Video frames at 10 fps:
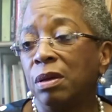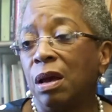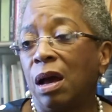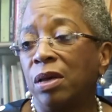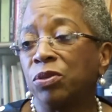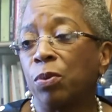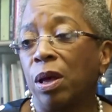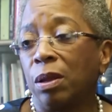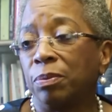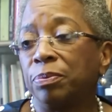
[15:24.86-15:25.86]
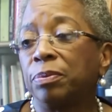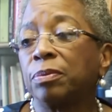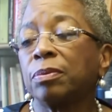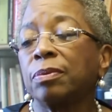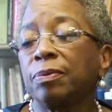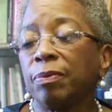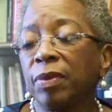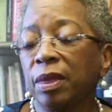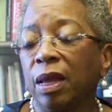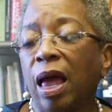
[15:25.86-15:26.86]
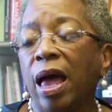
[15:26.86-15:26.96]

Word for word: Yeah, we as like well. To remember that for sure in the future.